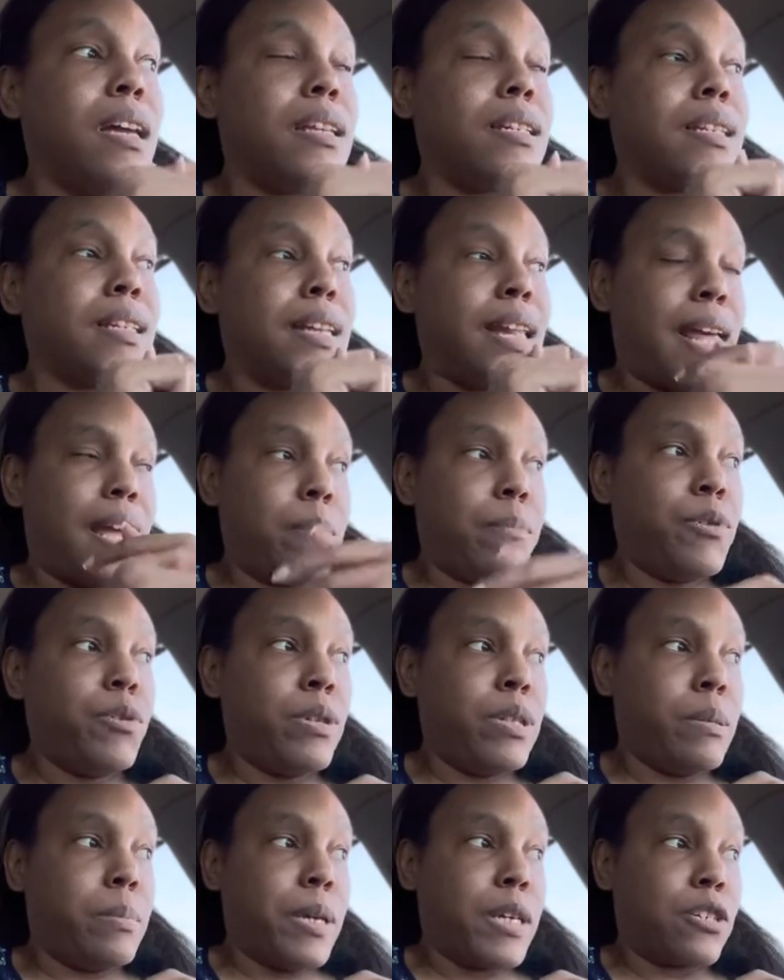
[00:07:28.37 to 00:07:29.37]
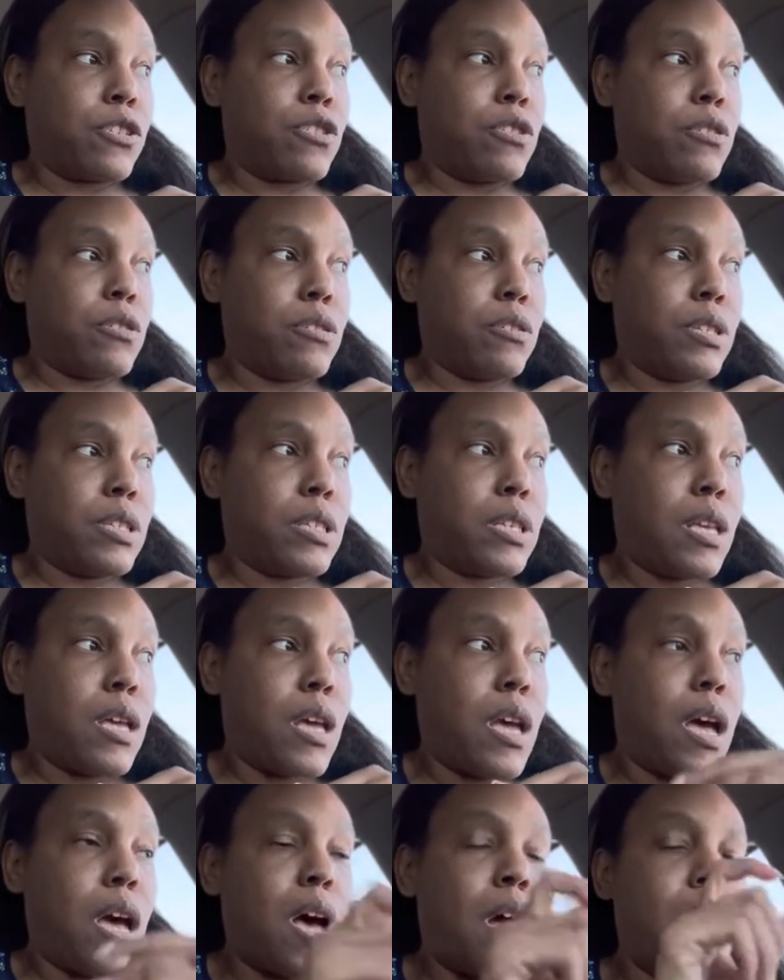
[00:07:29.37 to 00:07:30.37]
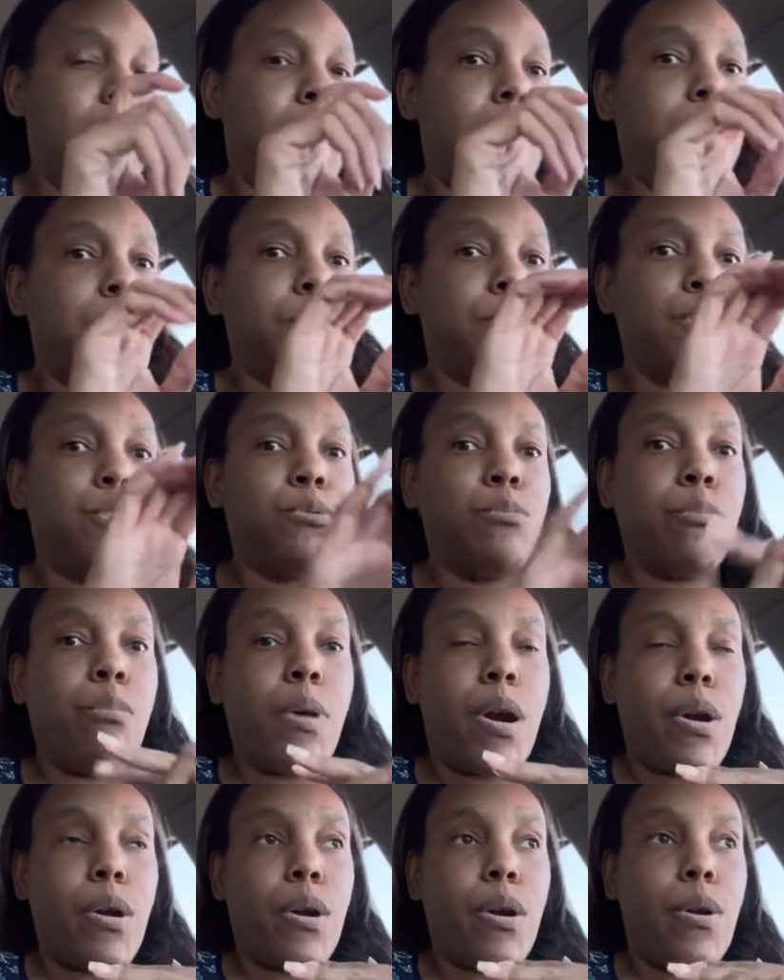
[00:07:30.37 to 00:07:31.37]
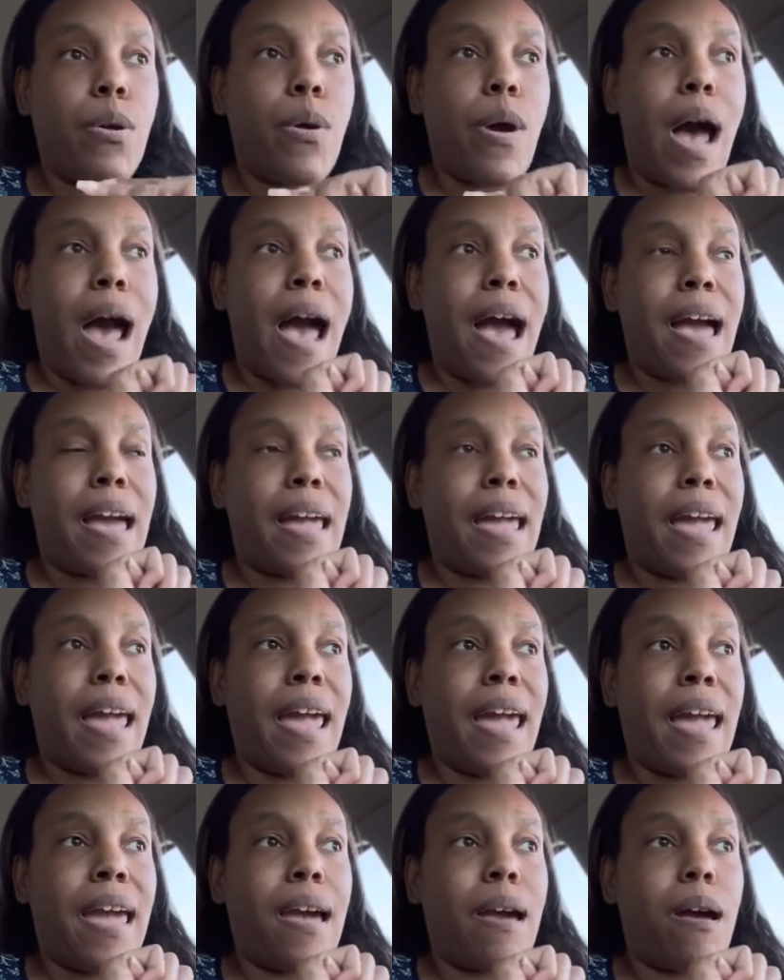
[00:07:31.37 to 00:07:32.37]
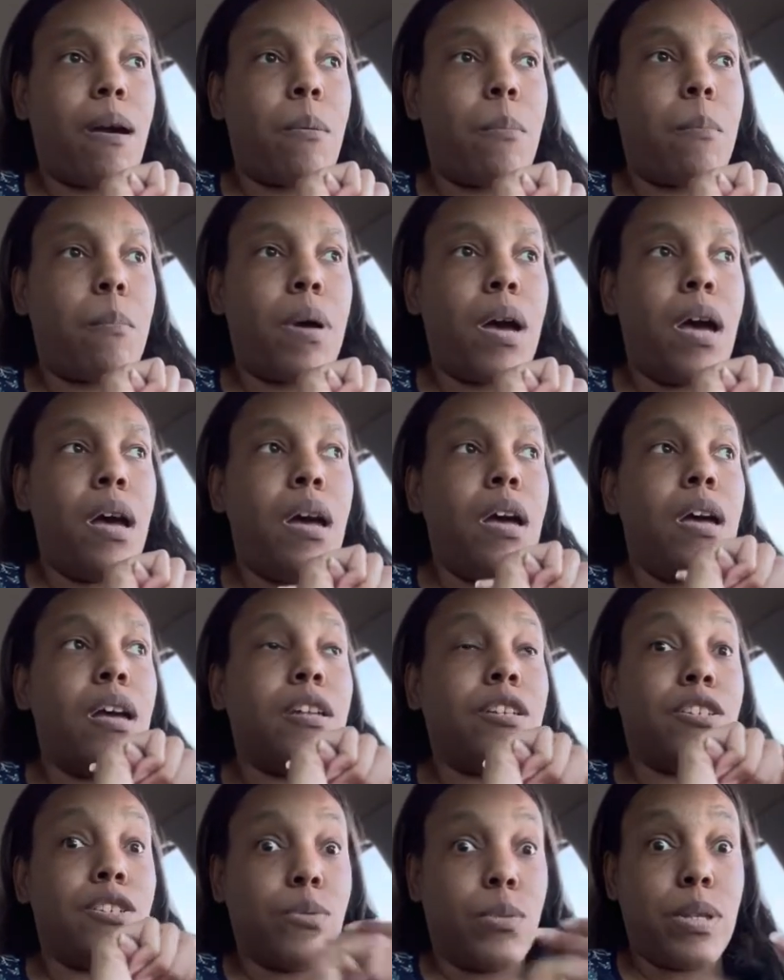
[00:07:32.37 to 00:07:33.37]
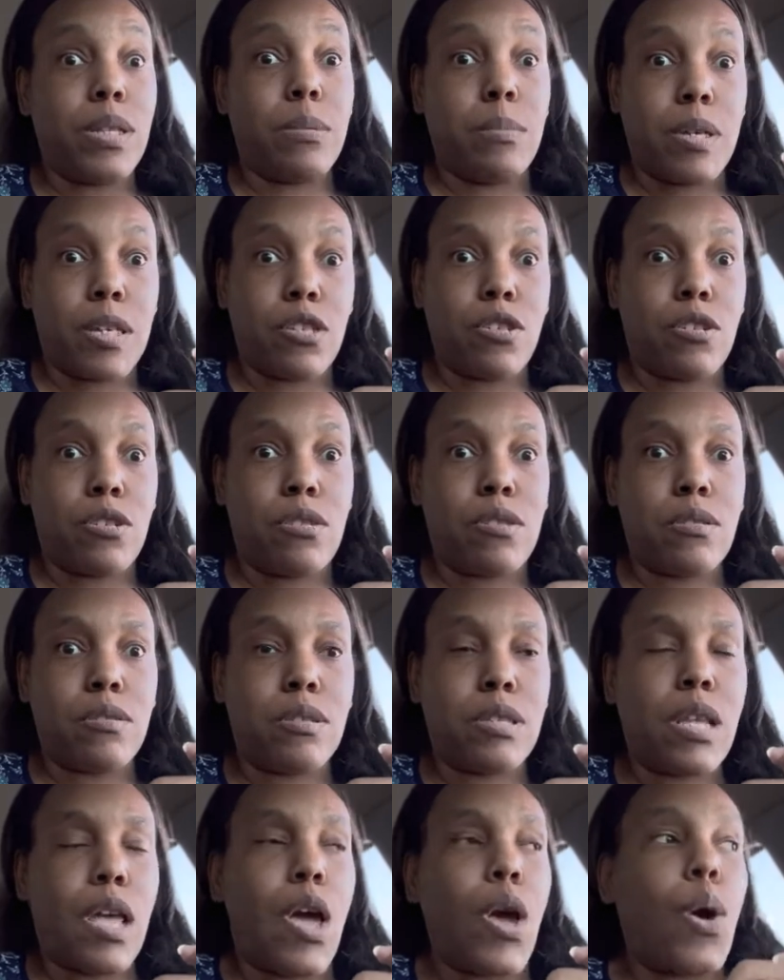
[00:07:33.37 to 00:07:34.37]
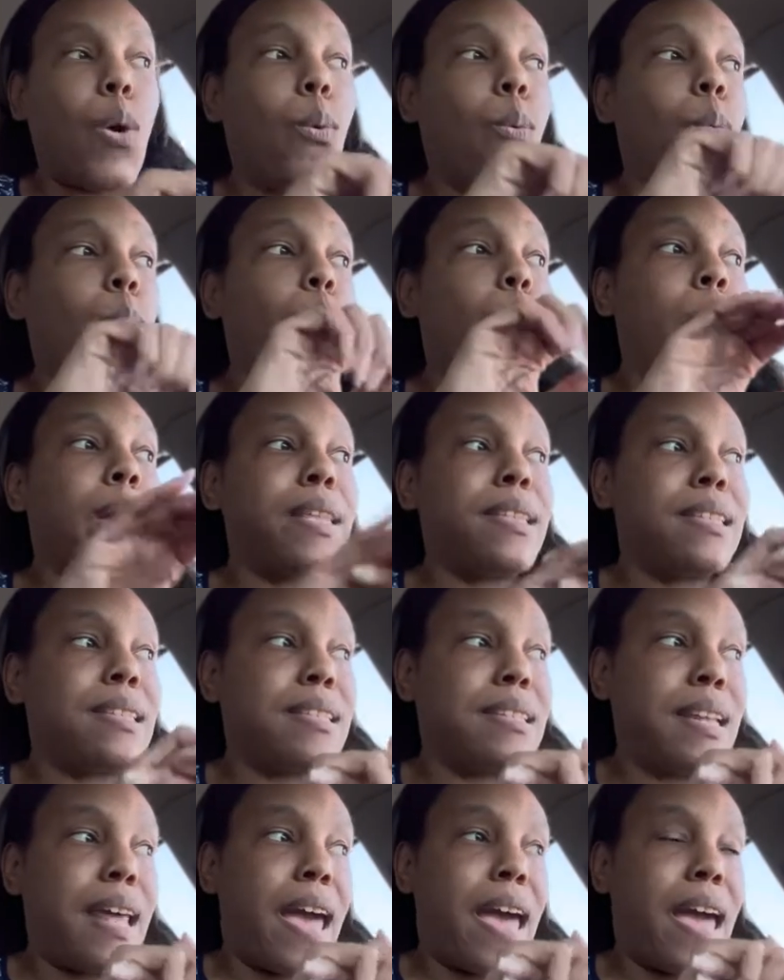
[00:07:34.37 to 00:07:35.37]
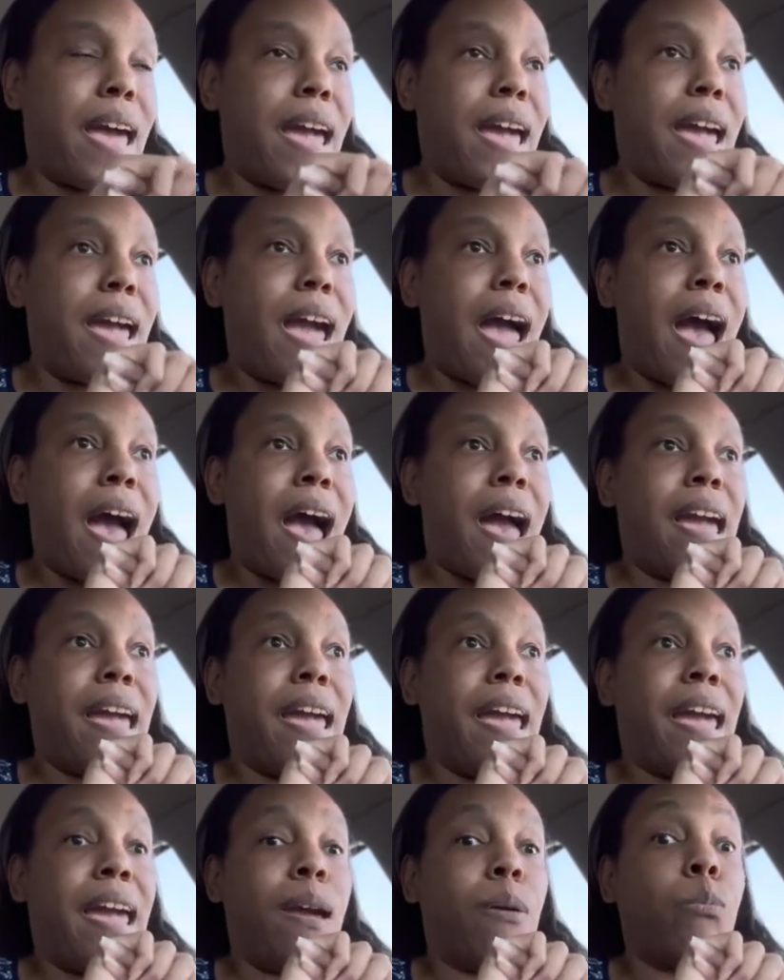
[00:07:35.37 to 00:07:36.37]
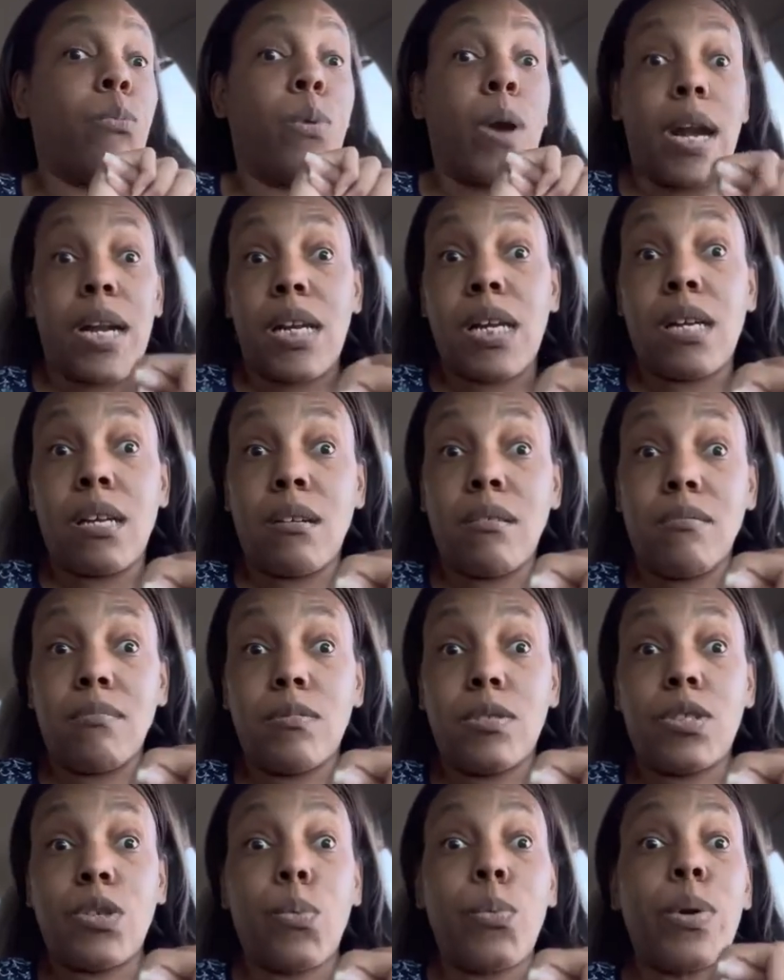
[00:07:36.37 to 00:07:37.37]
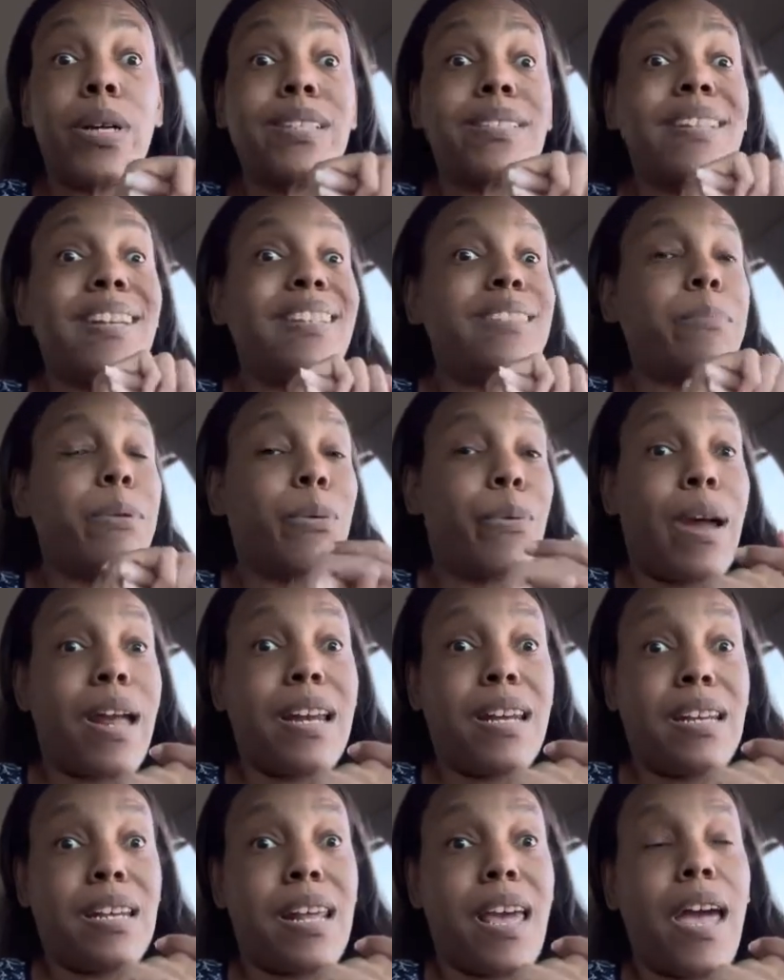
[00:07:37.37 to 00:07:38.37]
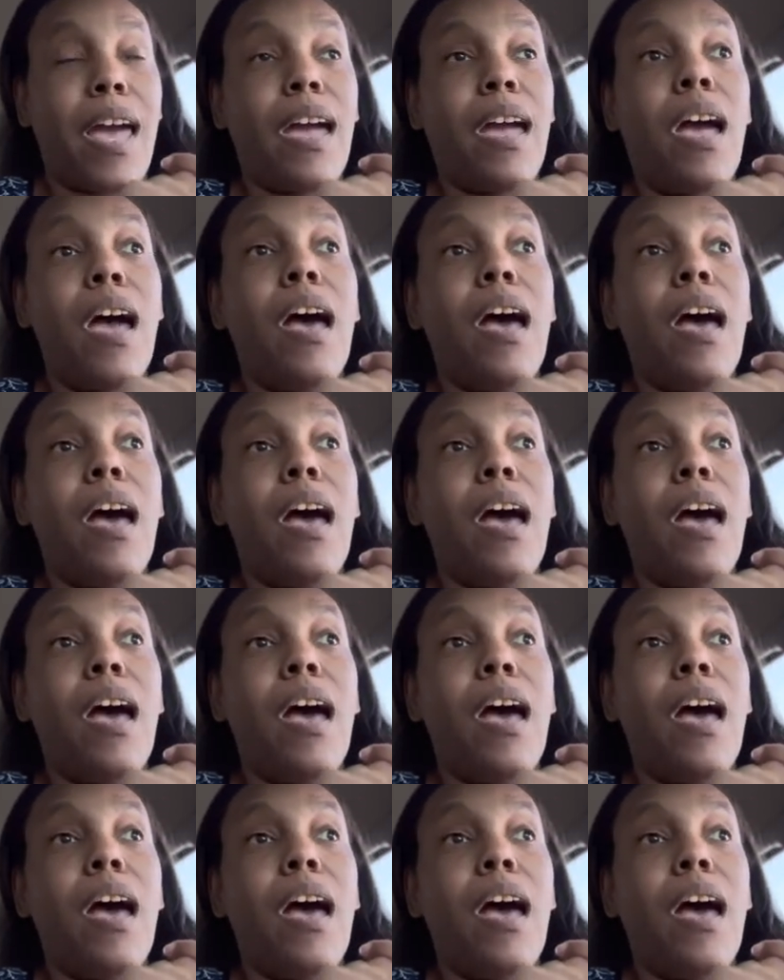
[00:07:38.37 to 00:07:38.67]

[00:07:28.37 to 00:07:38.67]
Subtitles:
today I'm doing the pictures. Tomorrow I am doing the pictures. Wednesday I am writing. So Wednesday is my writing day.